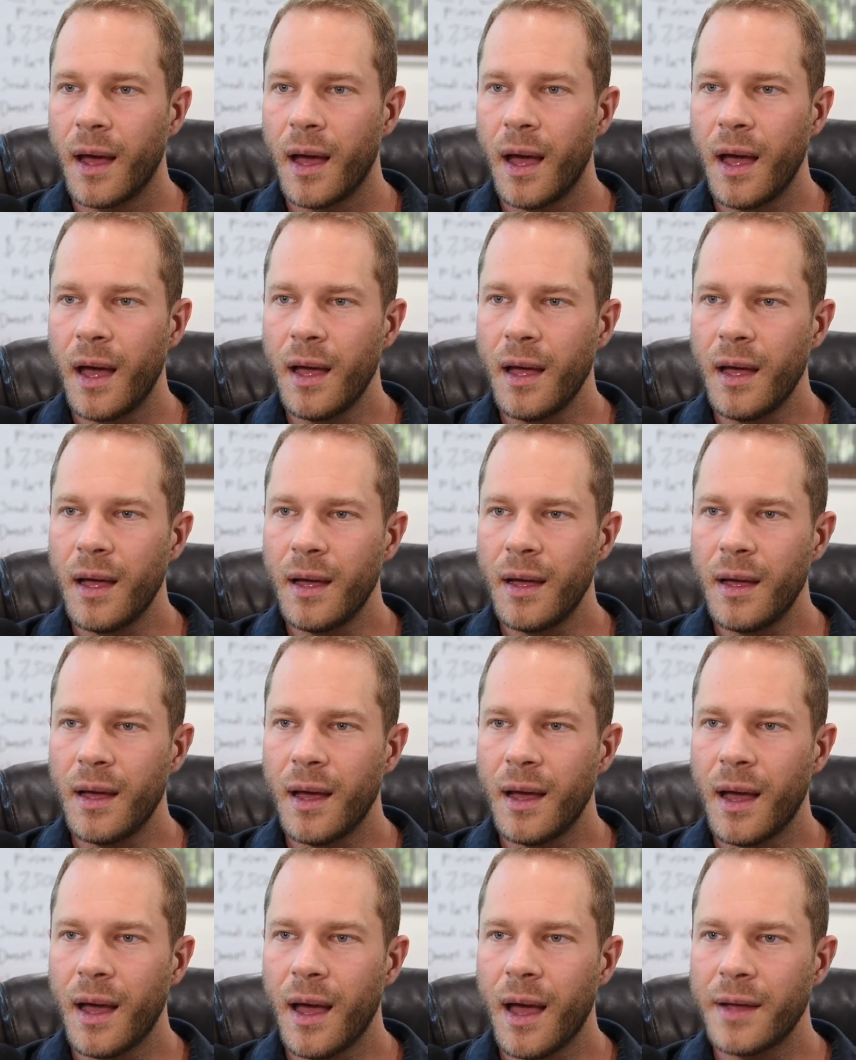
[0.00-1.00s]
Uh,
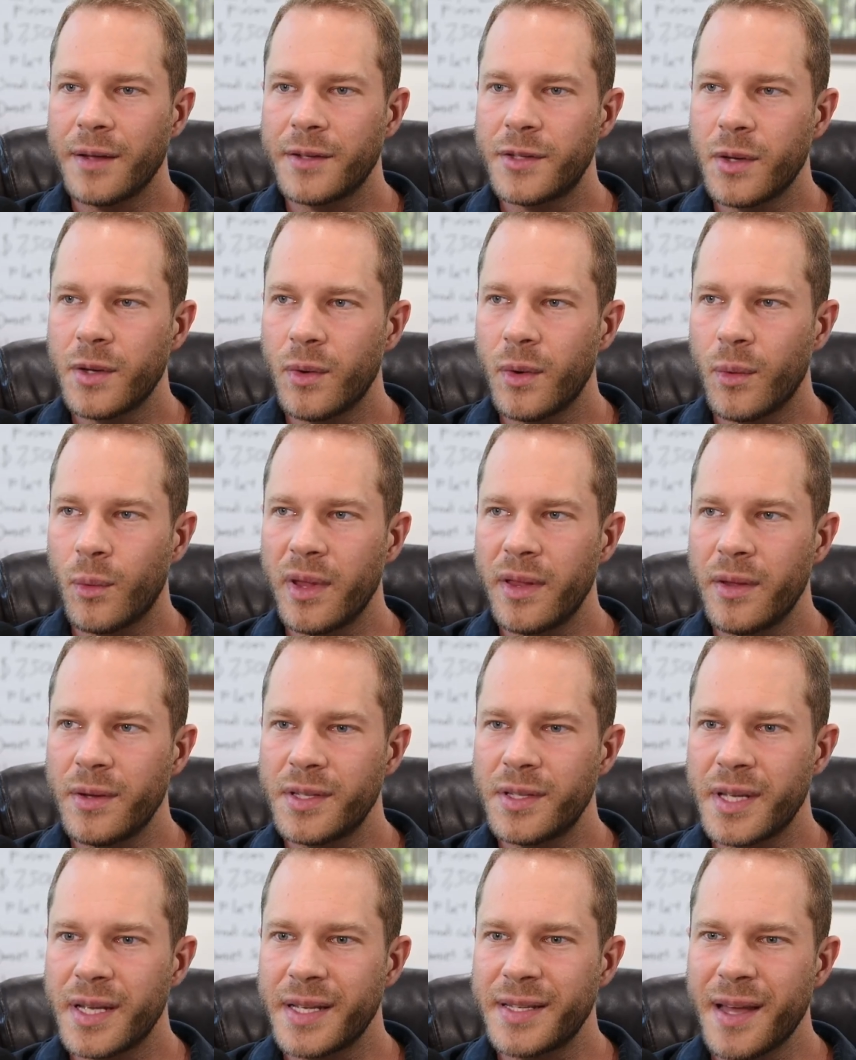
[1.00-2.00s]
so whether
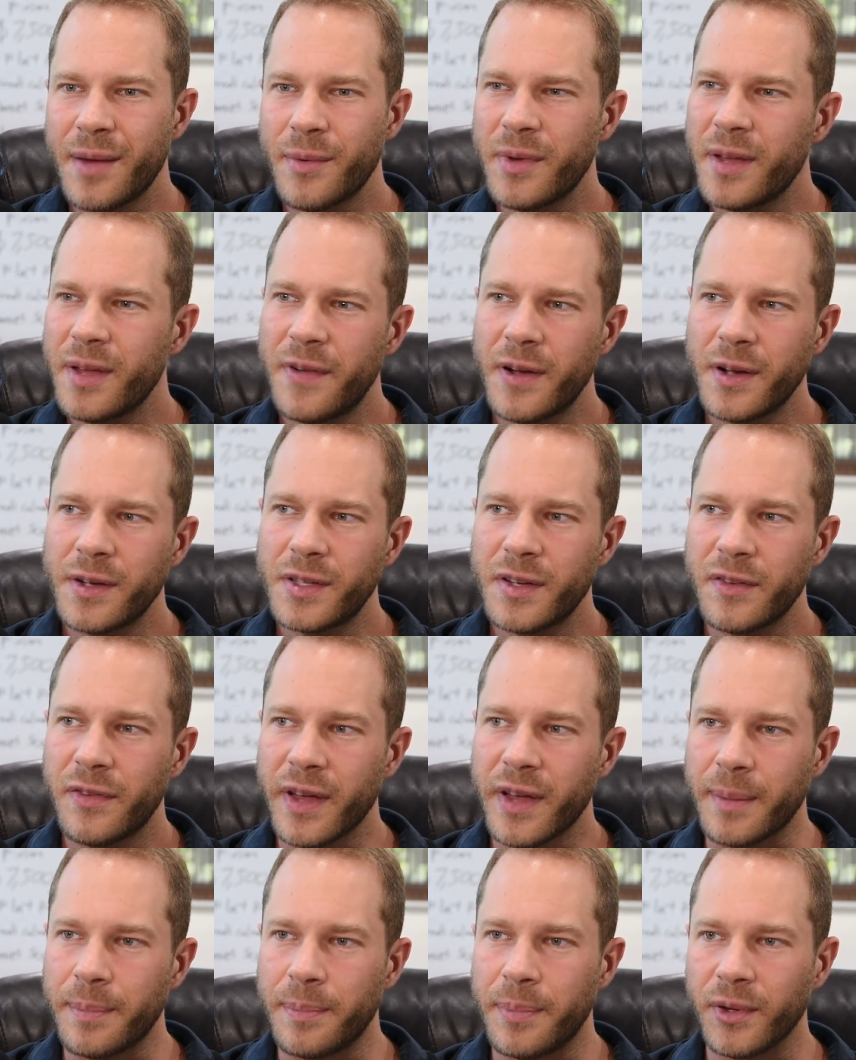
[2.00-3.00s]
it's it's not really a function of
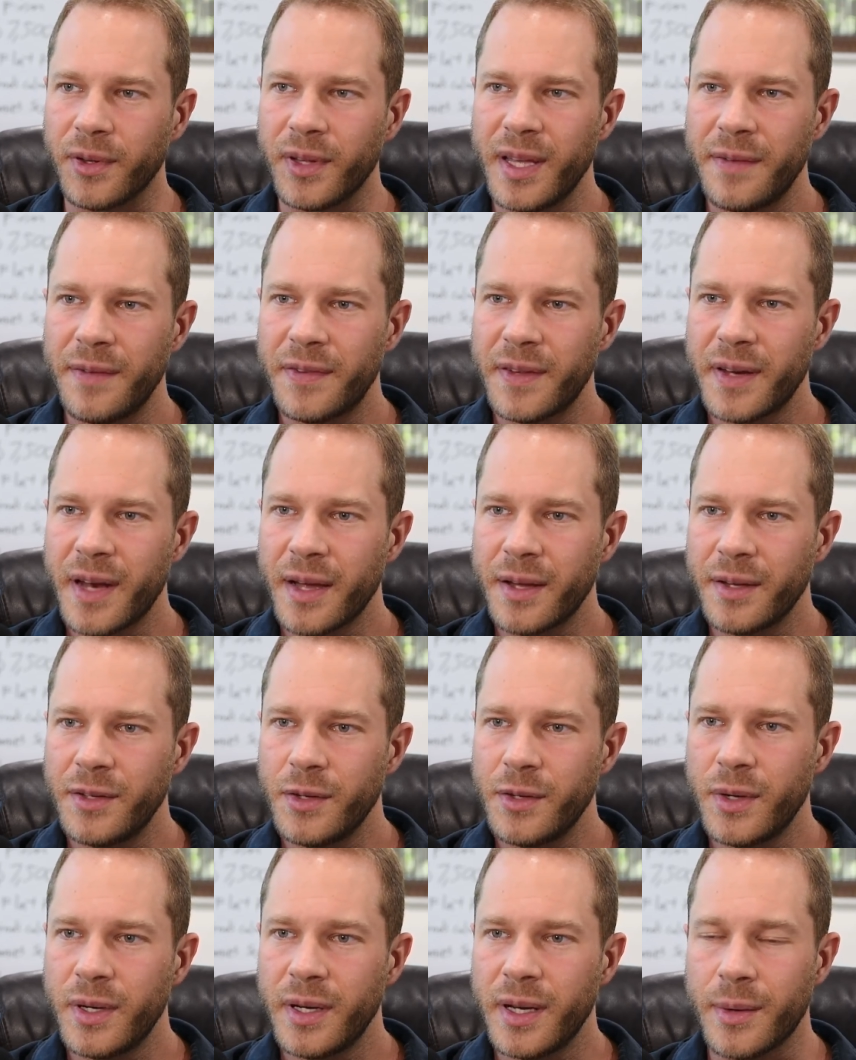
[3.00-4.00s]
like belief that I could
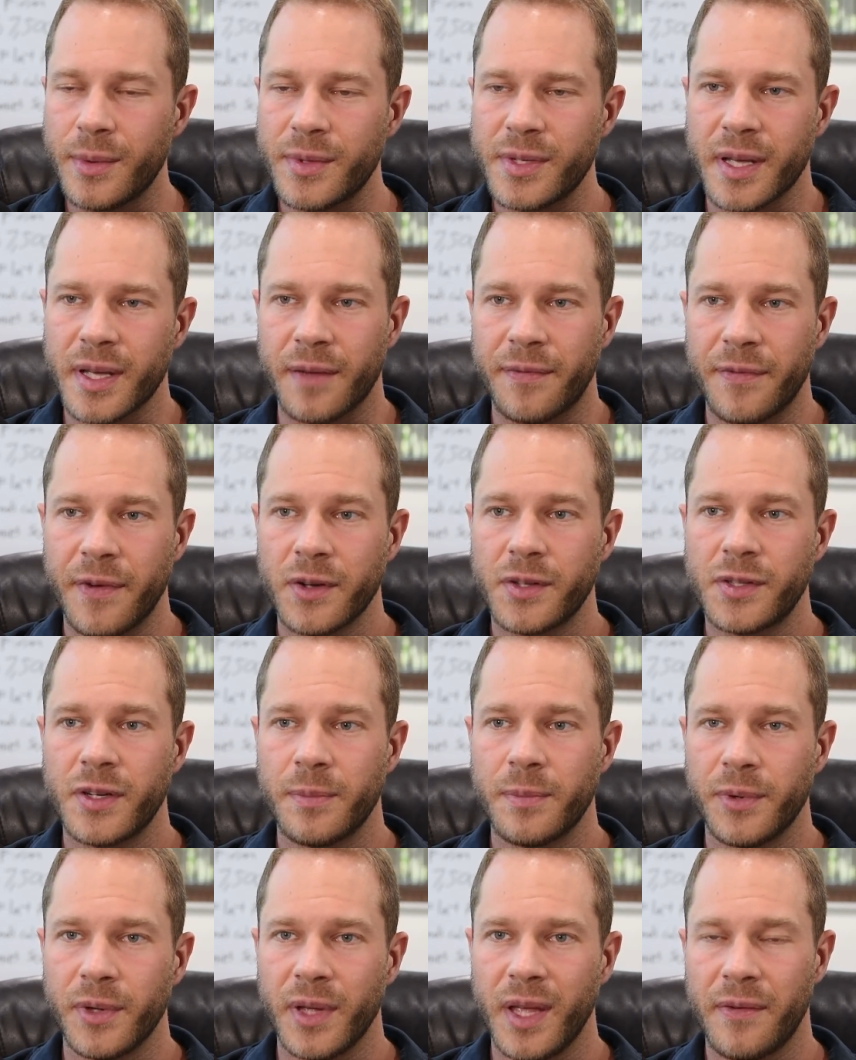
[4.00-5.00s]
do it. it was a function
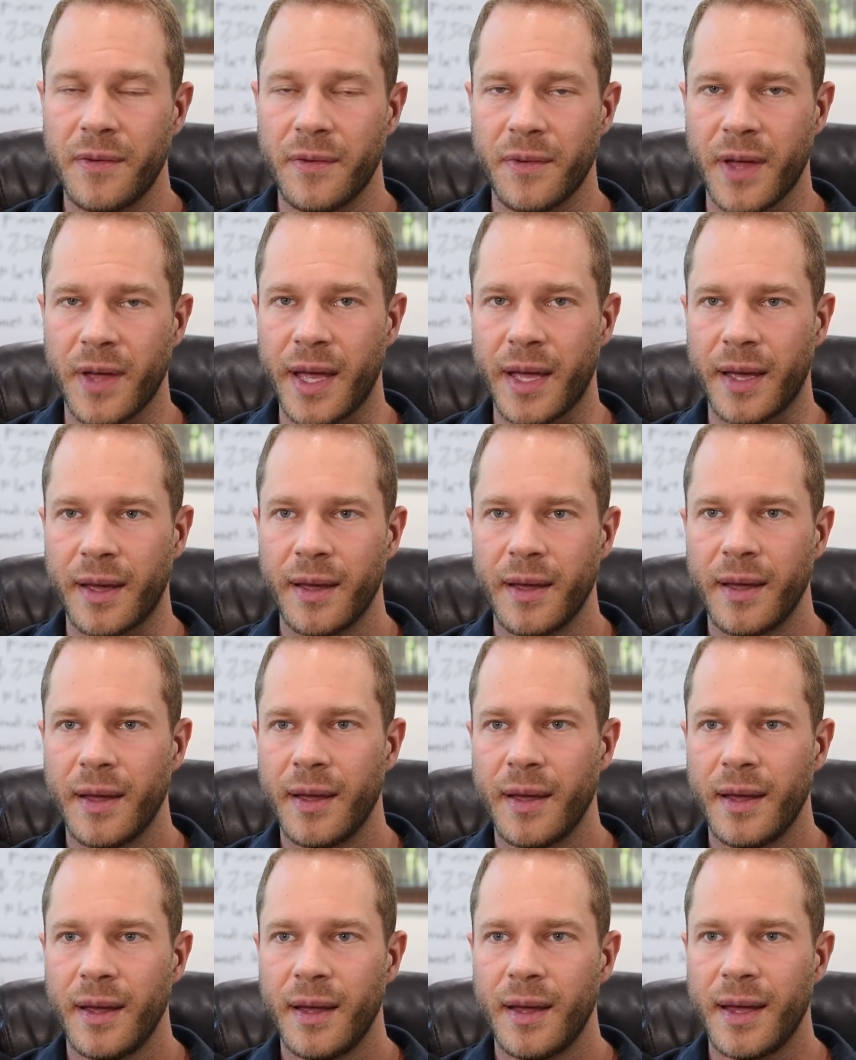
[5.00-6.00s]
of belief of like
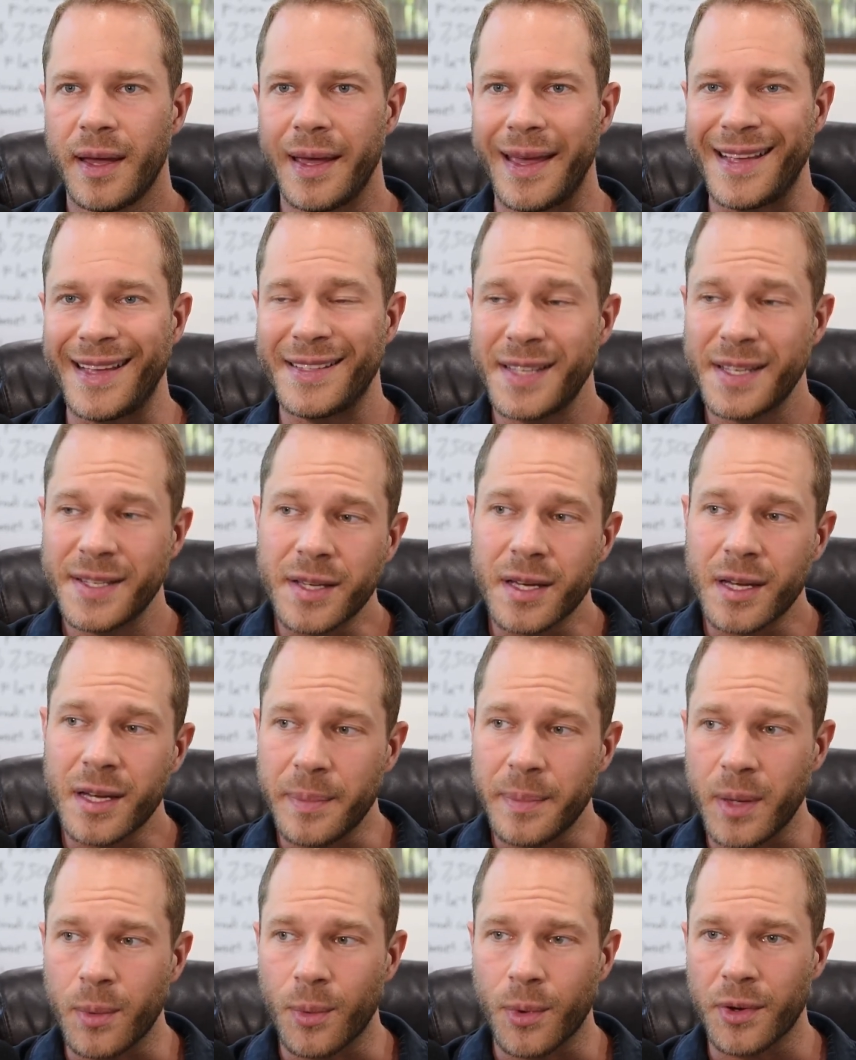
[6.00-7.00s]
is this going to
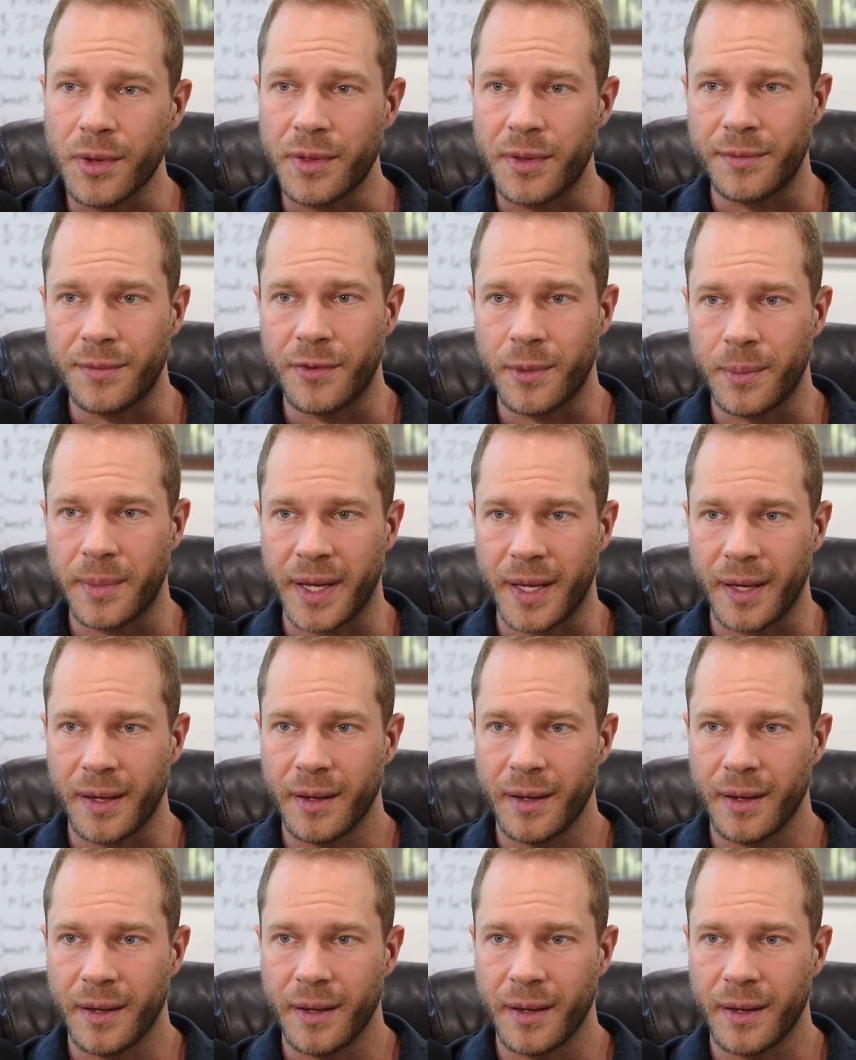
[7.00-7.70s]
be worth it for me?